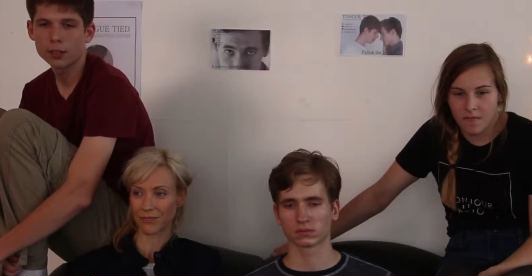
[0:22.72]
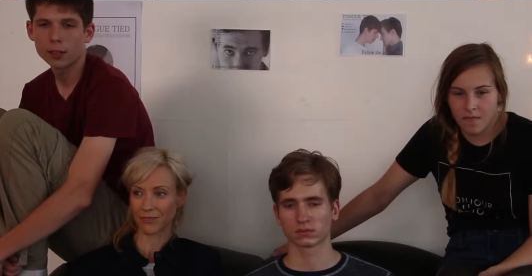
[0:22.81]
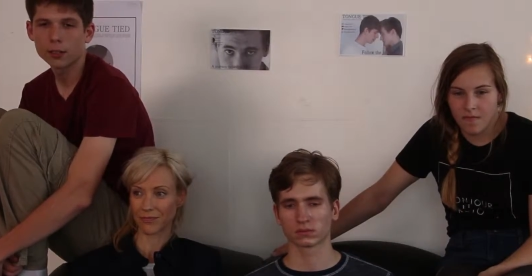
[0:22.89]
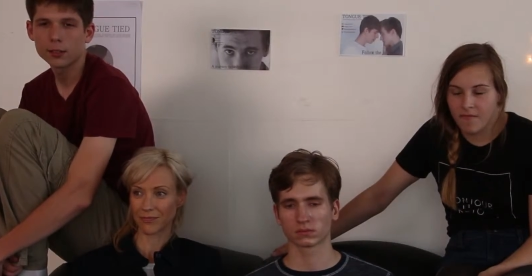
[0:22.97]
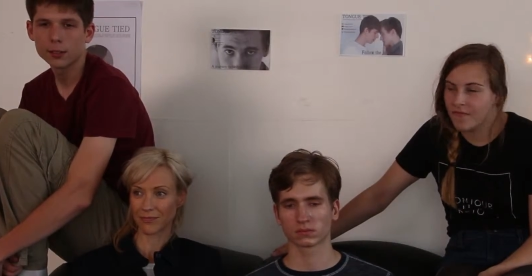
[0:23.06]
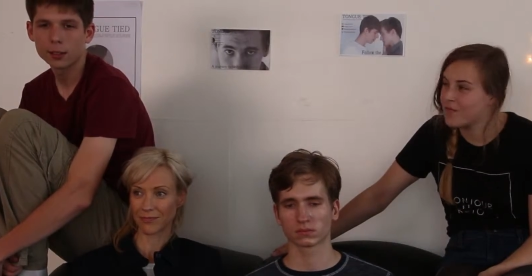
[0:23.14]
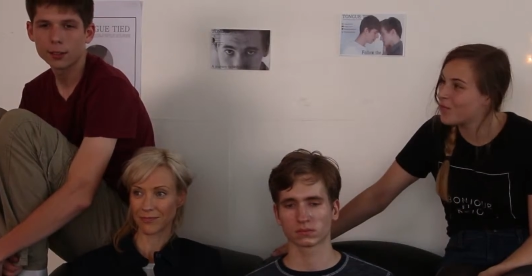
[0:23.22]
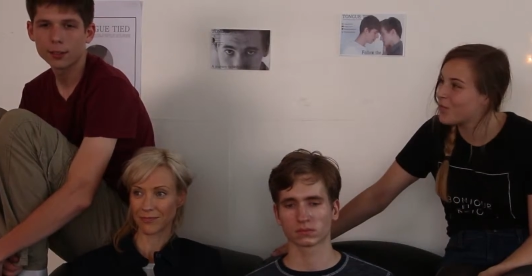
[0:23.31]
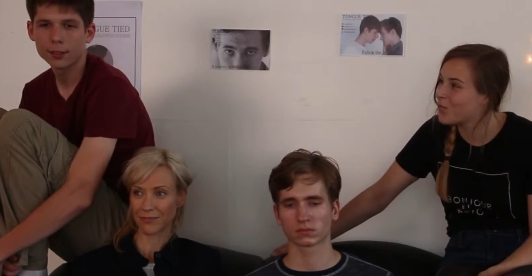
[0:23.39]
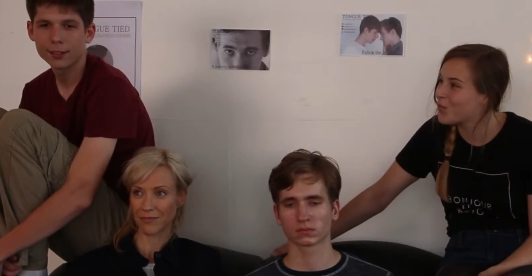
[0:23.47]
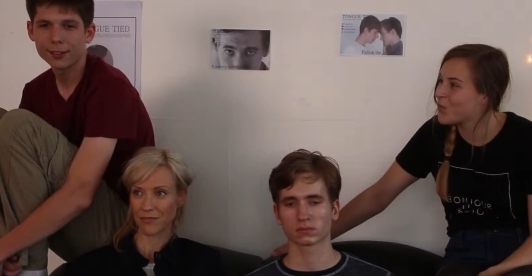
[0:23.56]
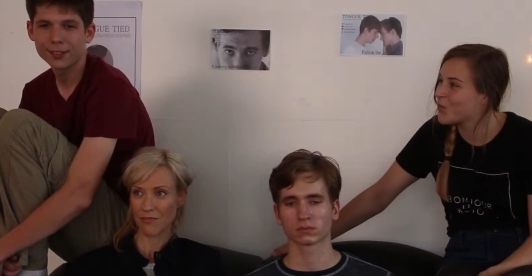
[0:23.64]

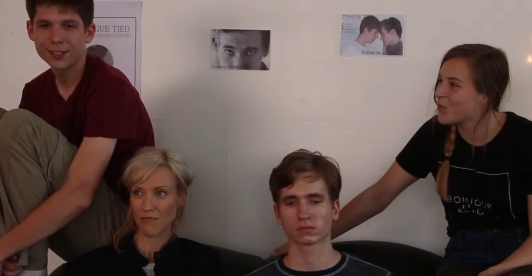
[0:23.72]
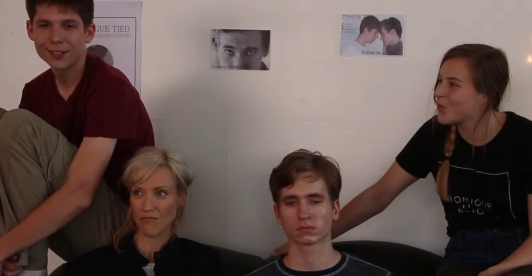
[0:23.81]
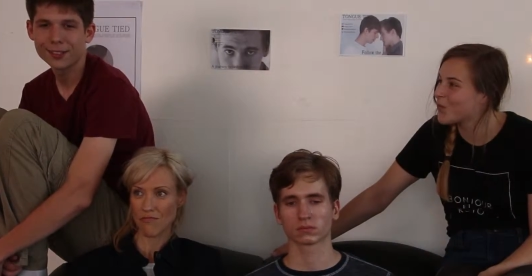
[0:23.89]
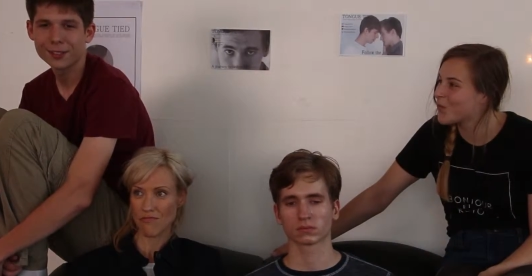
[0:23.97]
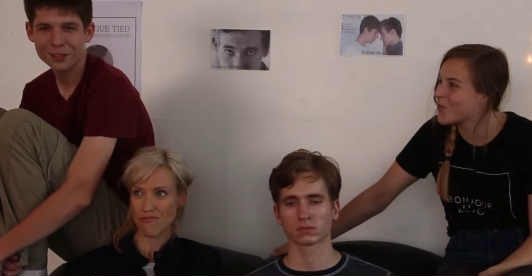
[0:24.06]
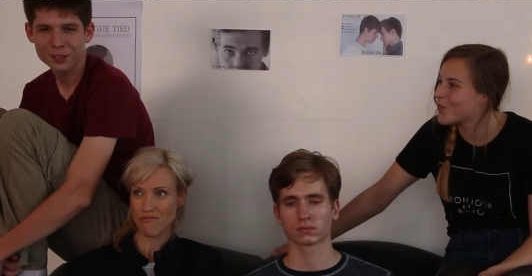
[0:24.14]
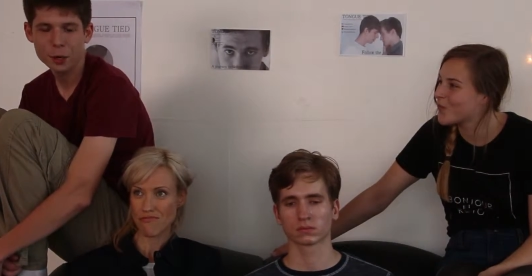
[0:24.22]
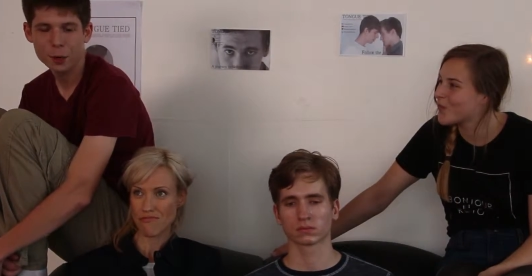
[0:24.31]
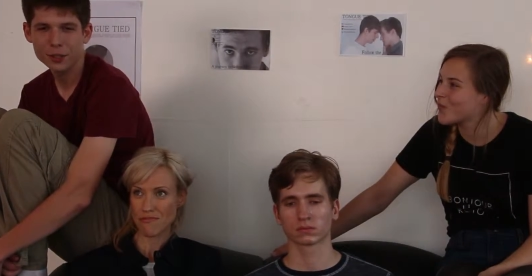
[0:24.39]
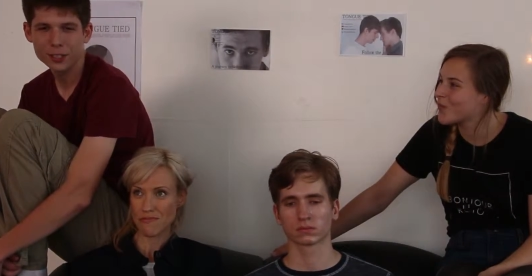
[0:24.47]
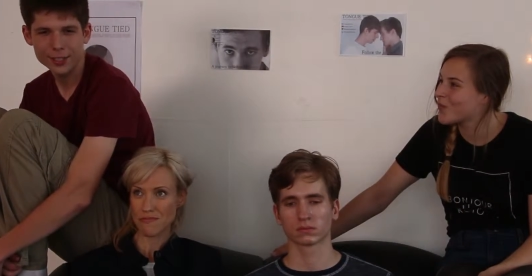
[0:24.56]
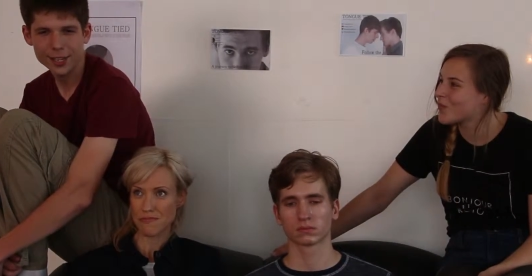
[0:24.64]
Speaker 1: to
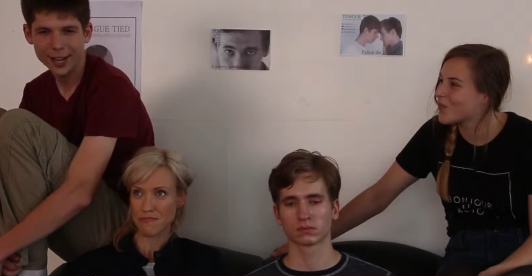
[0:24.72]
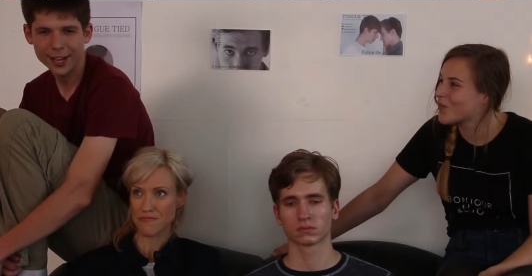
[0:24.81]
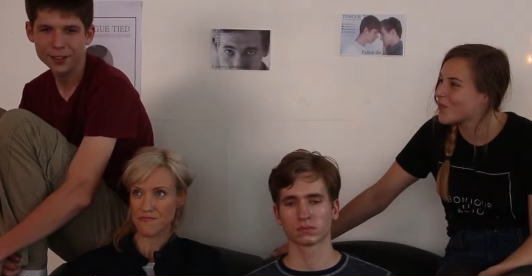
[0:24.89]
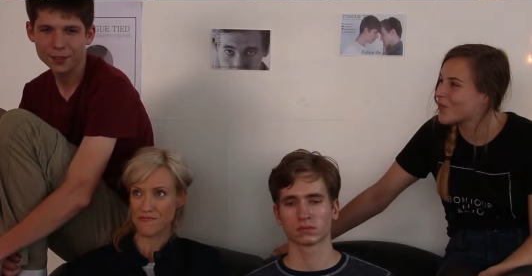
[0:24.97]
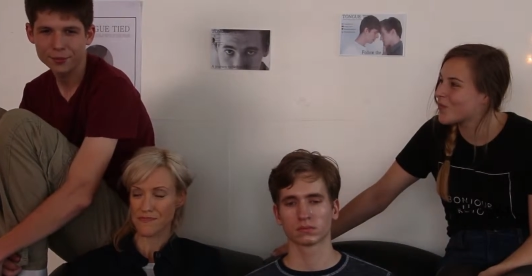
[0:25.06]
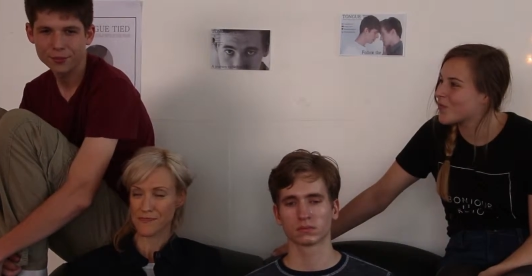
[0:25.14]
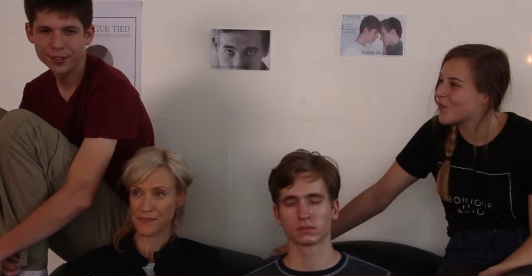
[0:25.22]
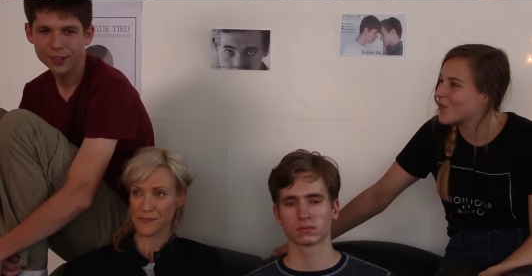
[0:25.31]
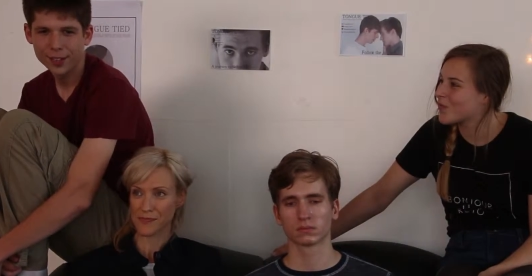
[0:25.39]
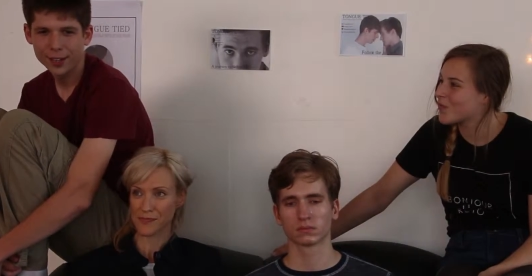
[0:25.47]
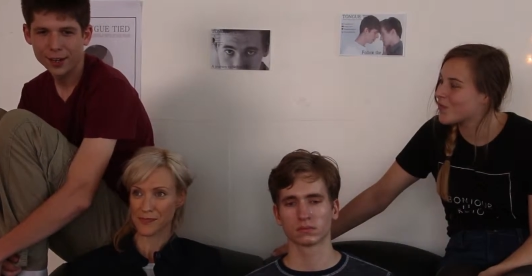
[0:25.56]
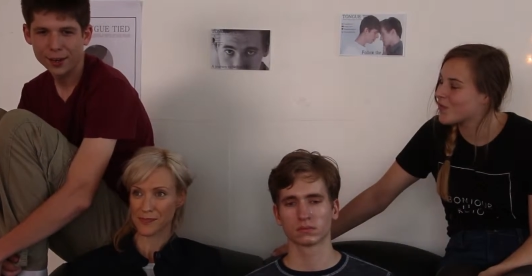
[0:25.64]
show this kind
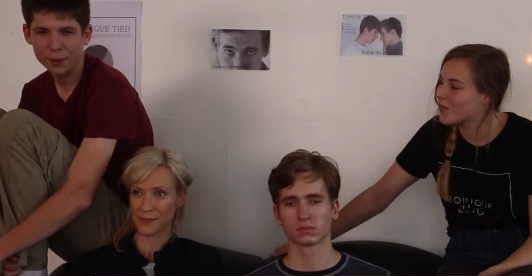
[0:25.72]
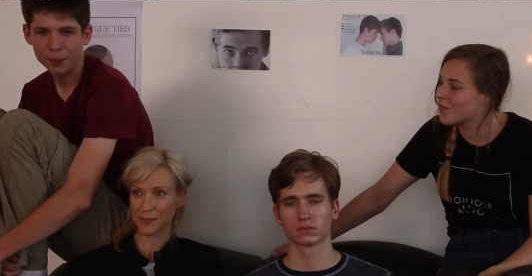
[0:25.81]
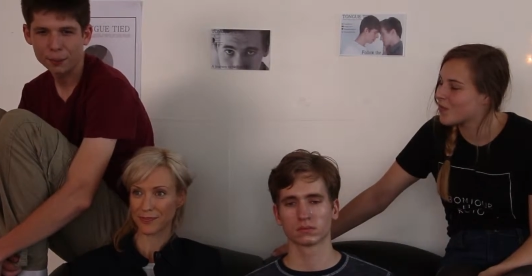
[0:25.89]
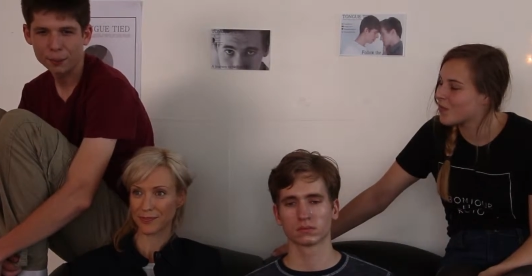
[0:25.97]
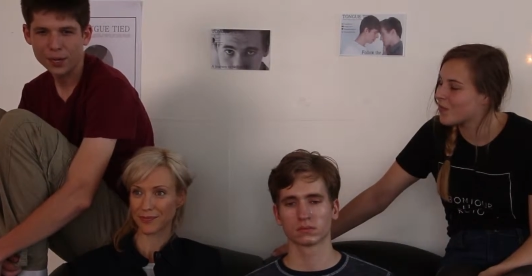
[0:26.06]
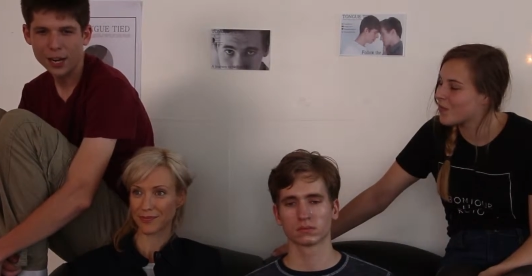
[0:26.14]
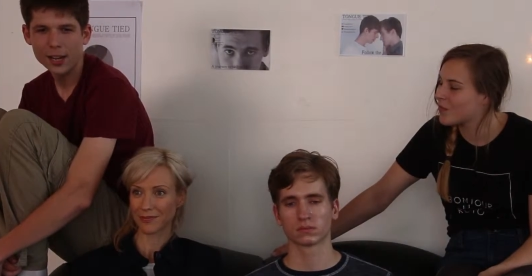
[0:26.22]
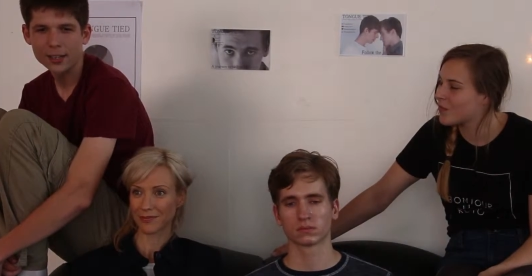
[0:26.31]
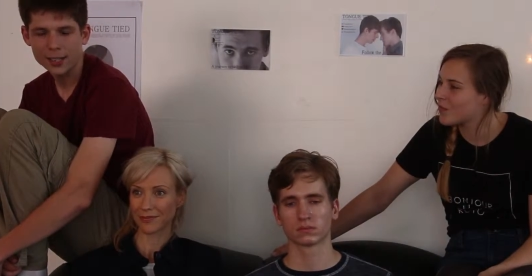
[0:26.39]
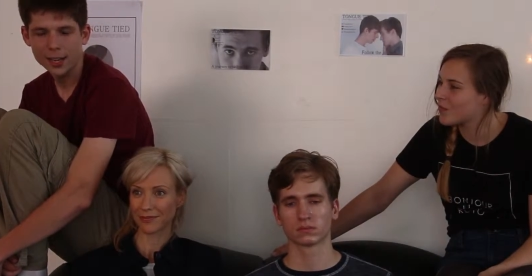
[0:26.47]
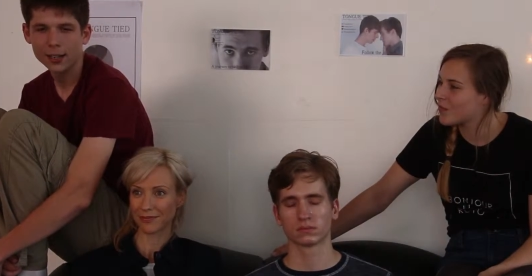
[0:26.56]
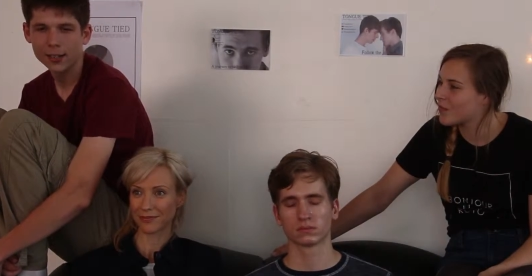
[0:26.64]
of
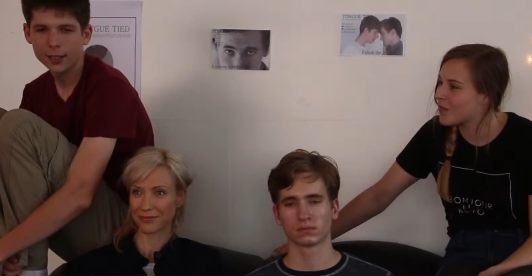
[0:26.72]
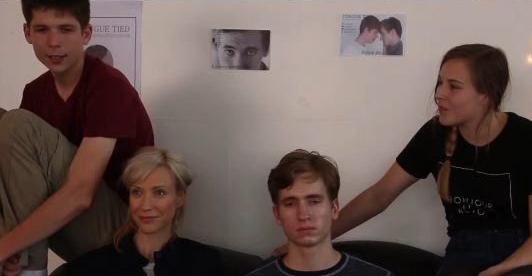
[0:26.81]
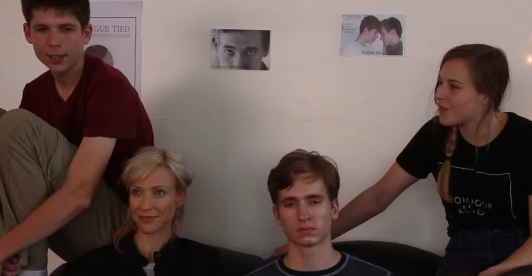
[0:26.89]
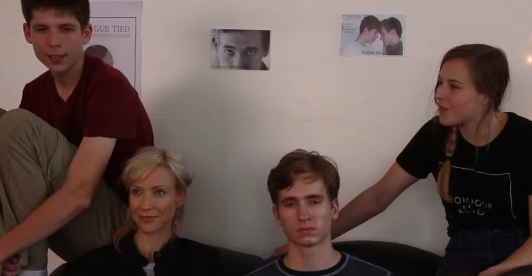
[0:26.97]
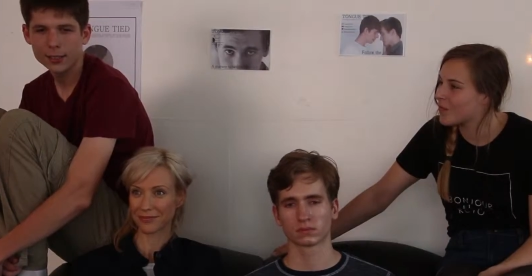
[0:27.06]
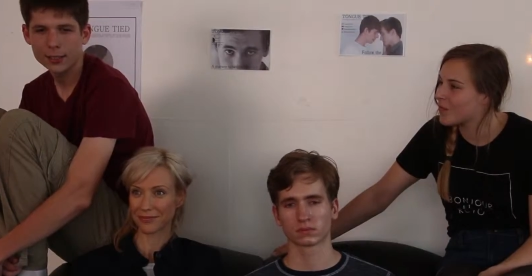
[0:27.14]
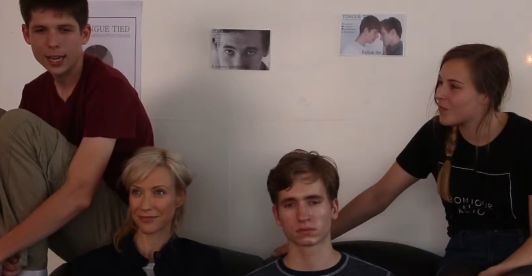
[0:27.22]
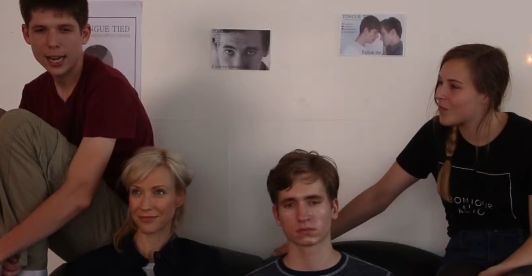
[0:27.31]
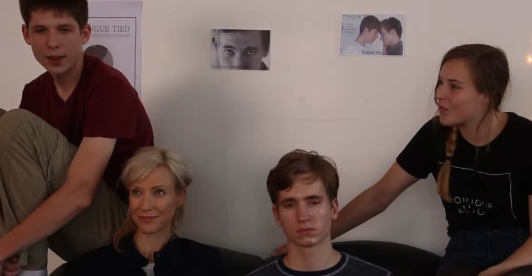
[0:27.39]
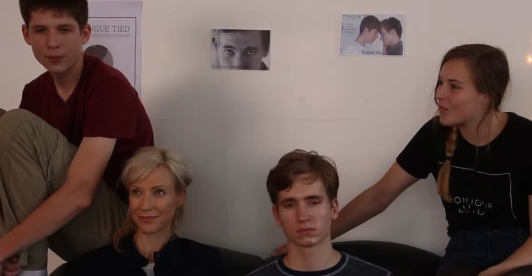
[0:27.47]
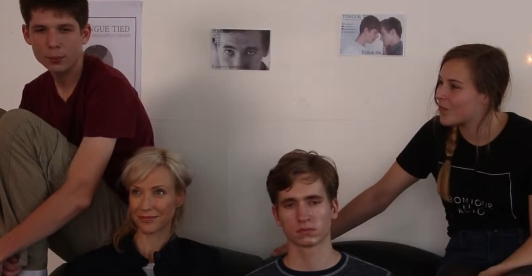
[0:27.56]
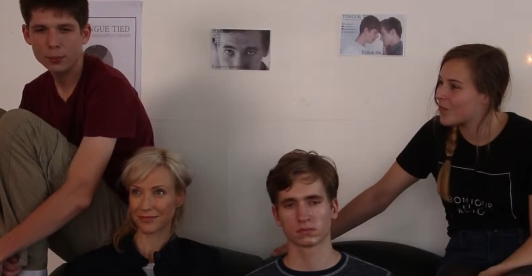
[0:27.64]
content and to
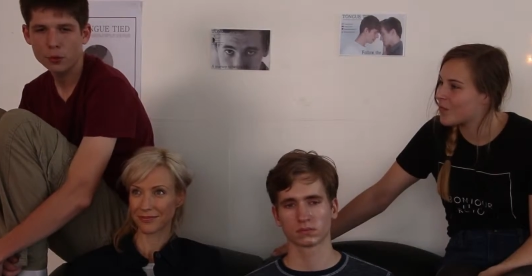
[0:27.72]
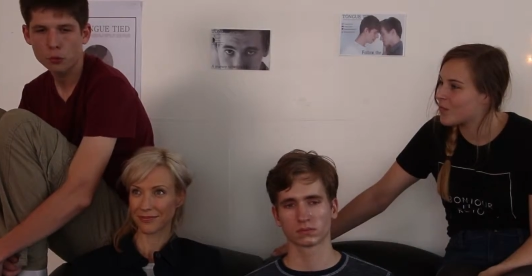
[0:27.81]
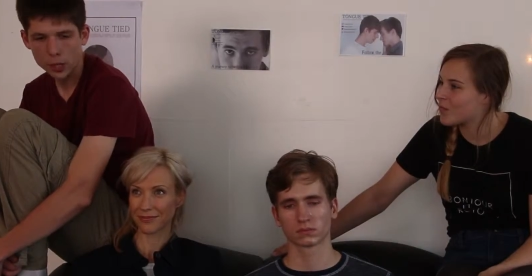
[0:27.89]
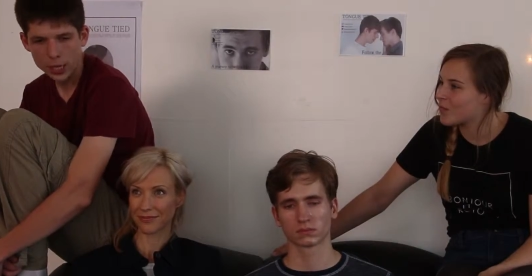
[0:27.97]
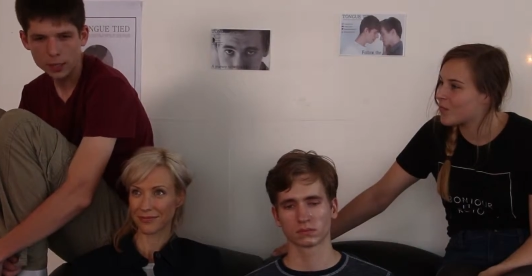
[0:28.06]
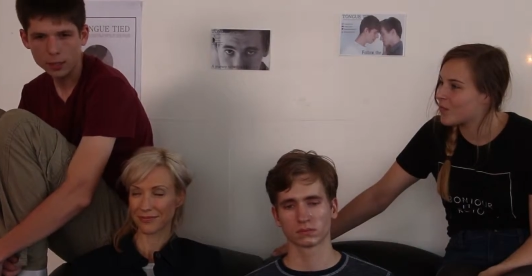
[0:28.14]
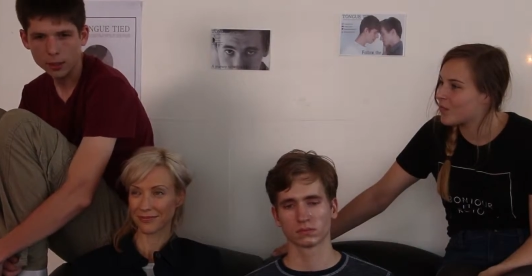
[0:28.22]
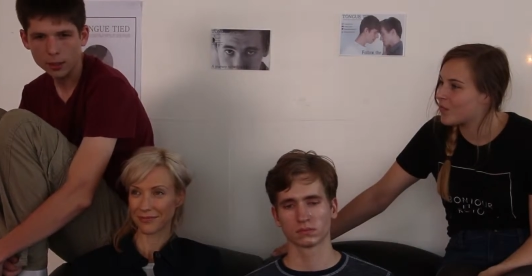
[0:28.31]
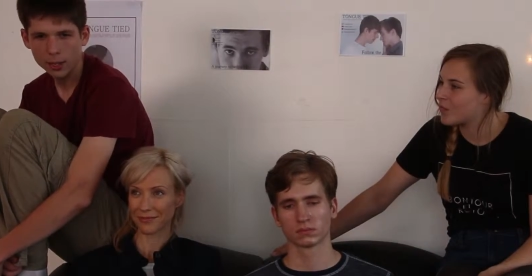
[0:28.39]
have it be real